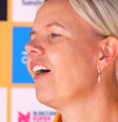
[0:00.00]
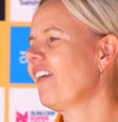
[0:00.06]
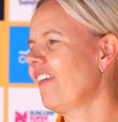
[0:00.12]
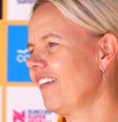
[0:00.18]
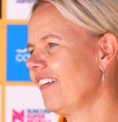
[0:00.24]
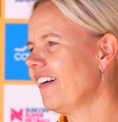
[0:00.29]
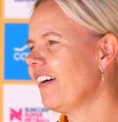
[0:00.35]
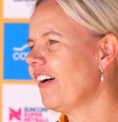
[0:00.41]

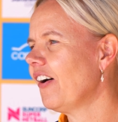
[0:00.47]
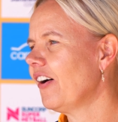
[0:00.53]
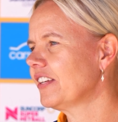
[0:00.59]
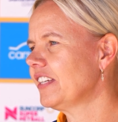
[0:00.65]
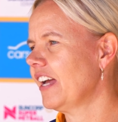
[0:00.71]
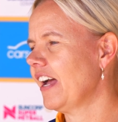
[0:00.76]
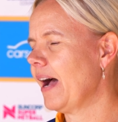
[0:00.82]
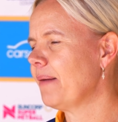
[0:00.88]
award? Oh
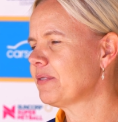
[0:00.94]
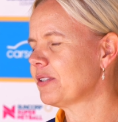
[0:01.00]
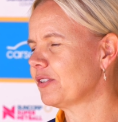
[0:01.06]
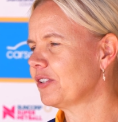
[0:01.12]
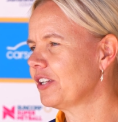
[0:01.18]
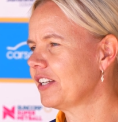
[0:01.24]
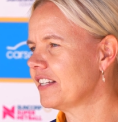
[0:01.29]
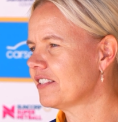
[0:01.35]
yeah,
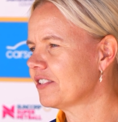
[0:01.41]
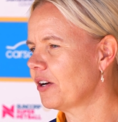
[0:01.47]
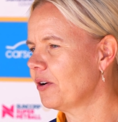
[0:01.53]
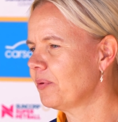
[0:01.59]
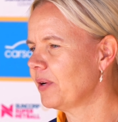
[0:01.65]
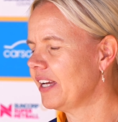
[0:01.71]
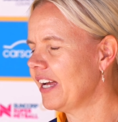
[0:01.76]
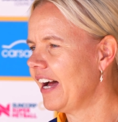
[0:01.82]
absolutely.
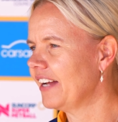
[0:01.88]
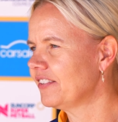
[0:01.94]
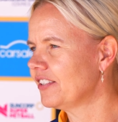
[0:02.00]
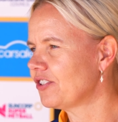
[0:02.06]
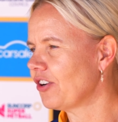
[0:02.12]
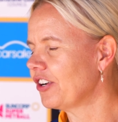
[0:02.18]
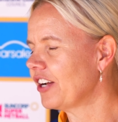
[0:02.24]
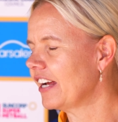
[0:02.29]
So we had
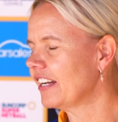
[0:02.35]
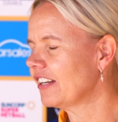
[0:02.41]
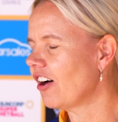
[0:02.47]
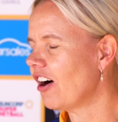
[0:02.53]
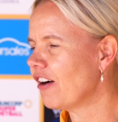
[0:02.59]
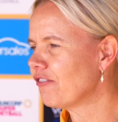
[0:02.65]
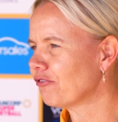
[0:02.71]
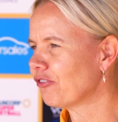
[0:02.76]
the Donate
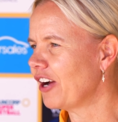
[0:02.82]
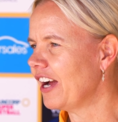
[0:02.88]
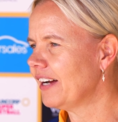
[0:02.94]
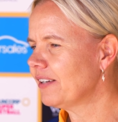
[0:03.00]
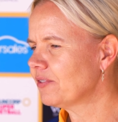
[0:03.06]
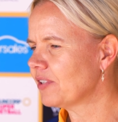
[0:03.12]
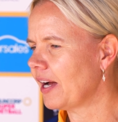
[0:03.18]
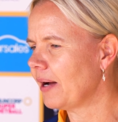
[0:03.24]
Life
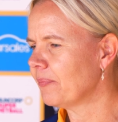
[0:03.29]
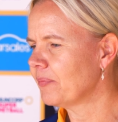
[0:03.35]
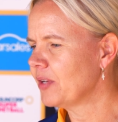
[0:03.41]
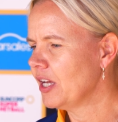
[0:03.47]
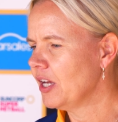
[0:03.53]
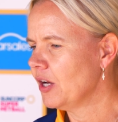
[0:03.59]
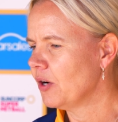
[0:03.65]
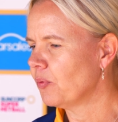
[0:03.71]
round, um,
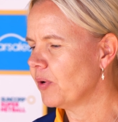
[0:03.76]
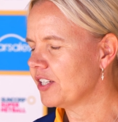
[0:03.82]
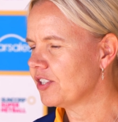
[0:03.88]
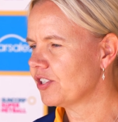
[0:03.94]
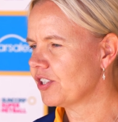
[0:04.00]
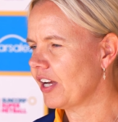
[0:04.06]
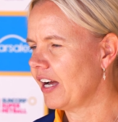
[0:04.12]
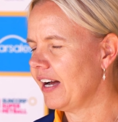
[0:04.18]

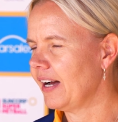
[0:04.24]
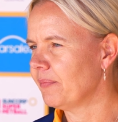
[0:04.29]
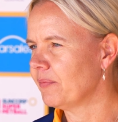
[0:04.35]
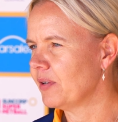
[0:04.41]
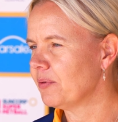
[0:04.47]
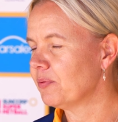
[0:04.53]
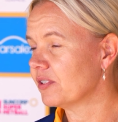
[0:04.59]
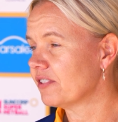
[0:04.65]
which
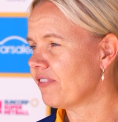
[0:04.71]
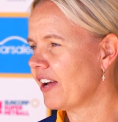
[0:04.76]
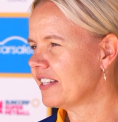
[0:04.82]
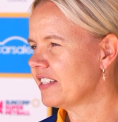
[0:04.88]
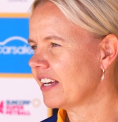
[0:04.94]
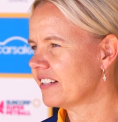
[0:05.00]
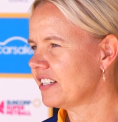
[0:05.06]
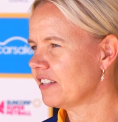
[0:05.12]
um, was
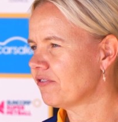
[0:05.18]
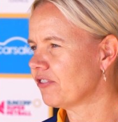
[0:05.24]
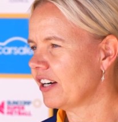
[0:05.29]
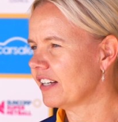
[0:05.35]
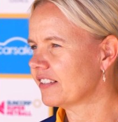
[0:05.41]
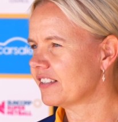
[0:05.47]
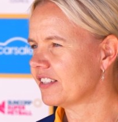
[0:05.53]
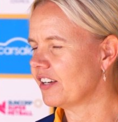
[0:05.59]
fantastic
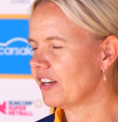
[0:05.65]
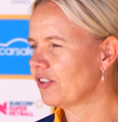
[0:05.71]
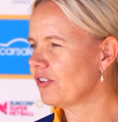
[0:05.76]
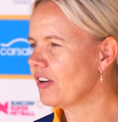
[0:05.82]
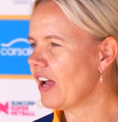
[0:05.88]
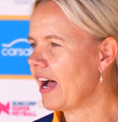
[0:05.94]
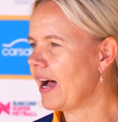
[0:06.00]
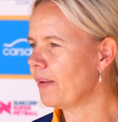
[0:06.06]
for us to
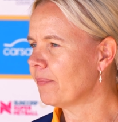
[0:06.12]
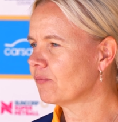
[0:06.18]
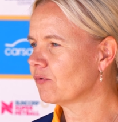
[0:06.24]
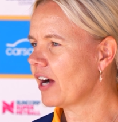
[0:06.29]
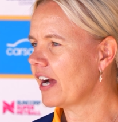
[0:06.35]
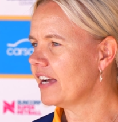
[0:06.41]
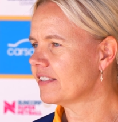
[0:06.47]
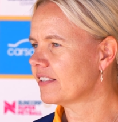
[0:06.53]

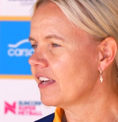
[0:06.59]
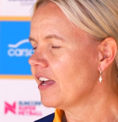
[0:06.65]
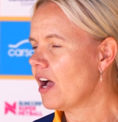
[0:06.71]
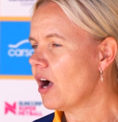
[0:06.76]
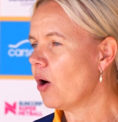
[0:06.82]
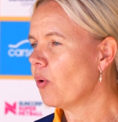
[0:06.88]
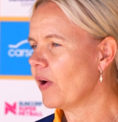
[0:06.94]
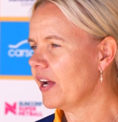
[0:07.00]
um, raise
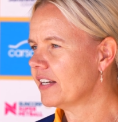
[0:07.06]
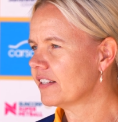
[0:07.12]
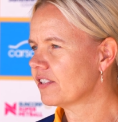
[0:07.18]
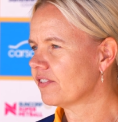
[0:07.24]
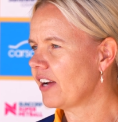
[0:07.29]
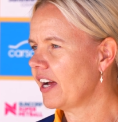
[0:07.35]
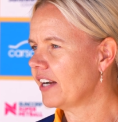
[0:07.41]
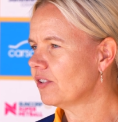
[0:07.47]

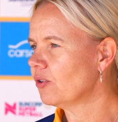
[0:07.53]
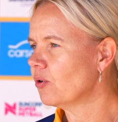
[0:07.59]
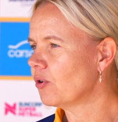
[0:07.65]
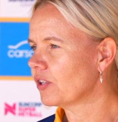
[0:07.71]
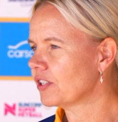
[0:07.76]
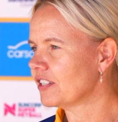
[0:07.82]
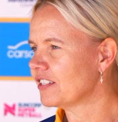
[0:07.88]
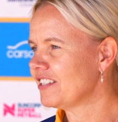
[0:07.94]
awareness around
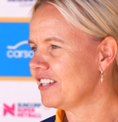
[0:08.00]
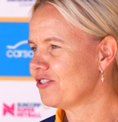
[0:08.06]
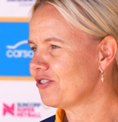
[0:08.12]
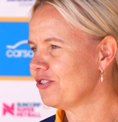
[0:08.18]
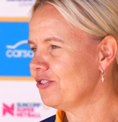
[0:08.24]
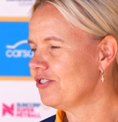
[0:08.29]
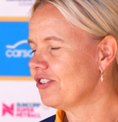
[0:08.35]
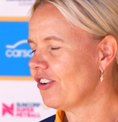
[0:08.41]
organ and
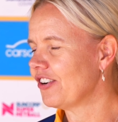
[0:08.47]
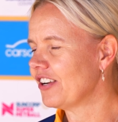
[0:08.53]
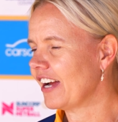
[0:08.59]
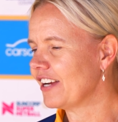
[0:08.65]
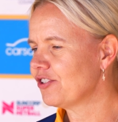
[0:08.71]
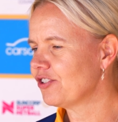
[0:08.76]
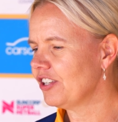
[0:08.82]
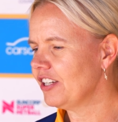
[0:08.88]
tissue
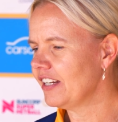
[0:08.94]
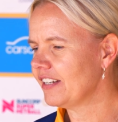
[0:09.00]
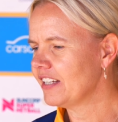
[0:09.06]
donation.